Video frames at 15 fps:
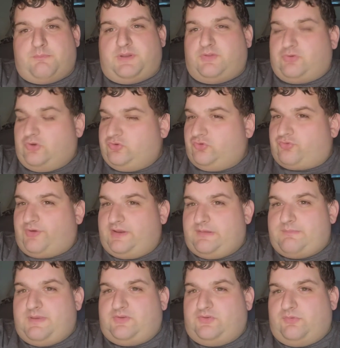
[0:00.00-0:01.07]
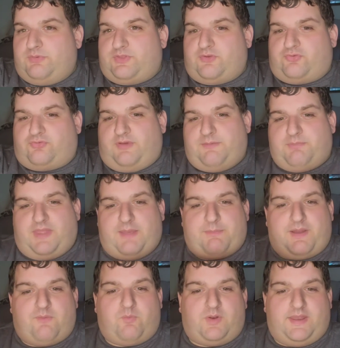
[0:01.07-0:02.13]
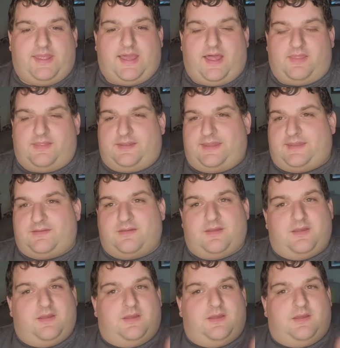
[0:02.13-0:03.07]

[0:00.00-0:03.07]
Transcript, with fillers: but it's also trying to mix it with a screenplay by Woody Allen, and